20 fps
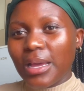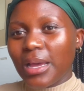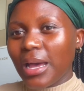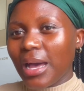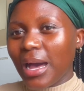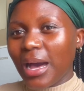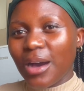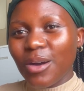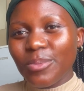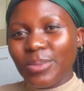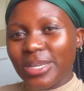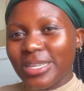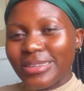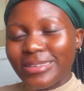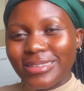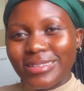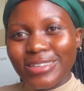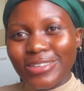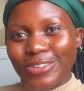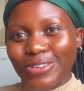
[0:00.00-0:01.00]
How much
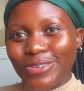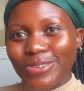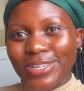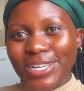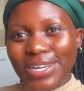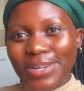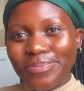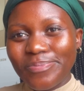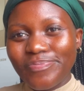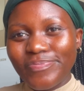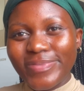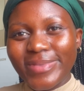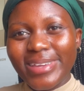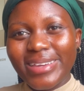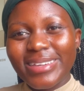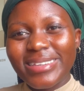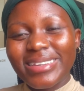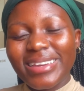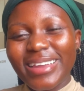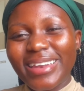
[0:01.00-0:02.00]
is the sugar?
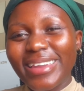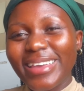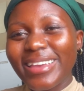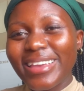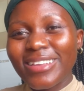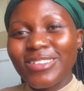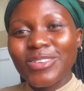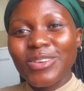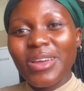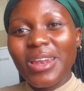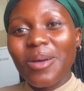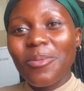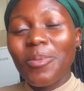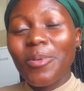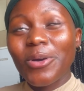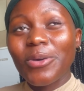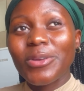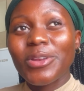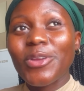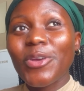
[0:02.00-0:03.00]
Darling, it's all
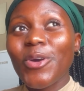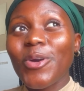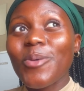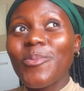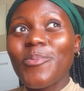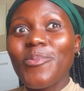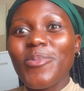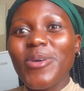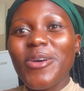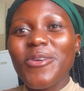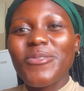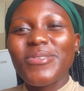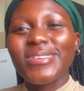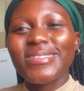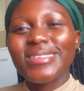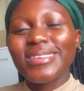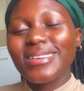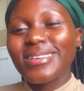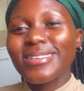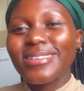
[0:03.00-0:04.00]
about
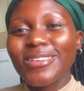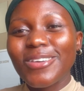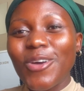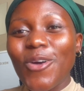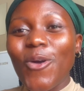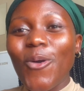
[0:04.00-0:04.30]
comparison.